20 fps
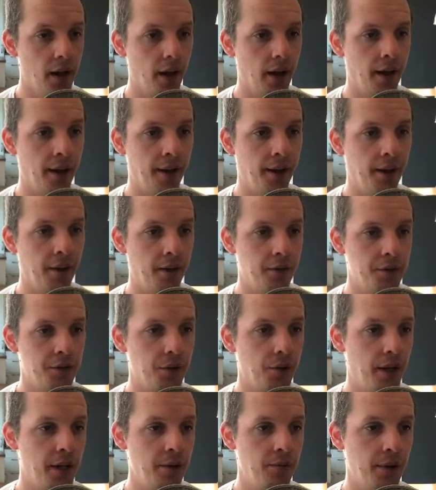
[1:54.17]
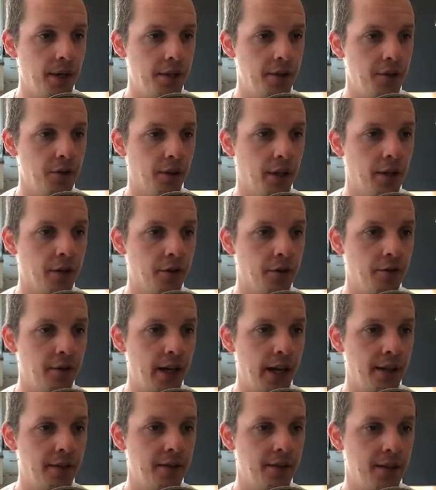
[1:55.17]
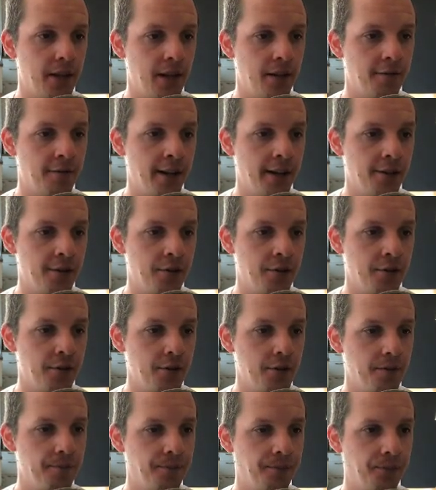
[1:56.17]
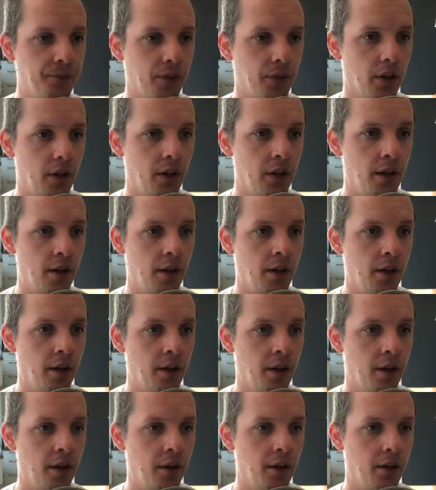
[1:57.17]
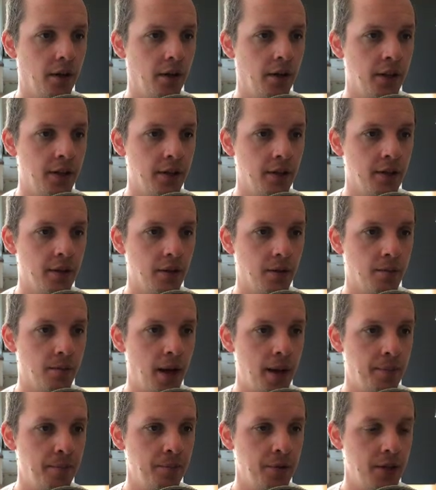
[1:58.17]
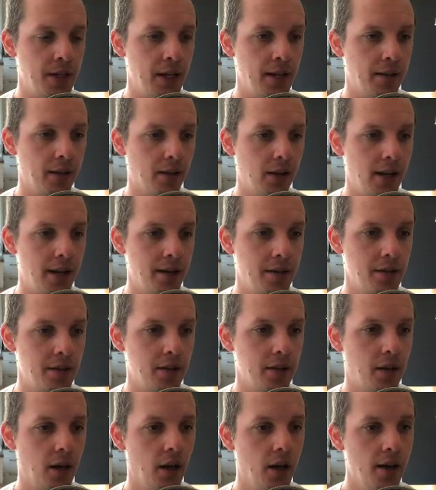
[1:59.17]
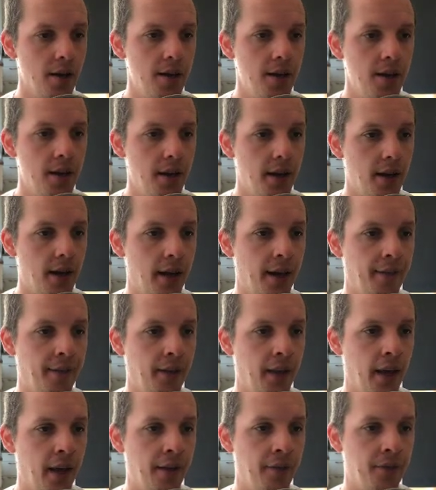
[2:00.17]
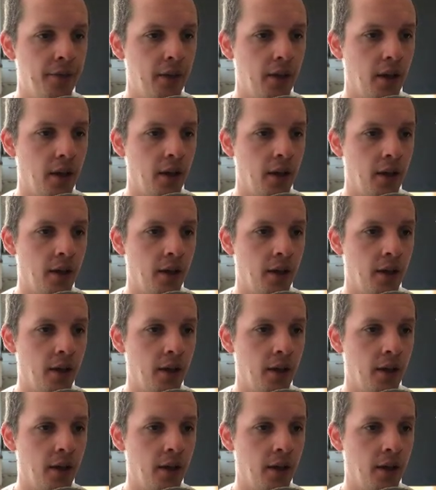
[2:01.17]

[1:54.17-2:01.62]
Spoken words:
So anyways, you can create state values in some app state class, and then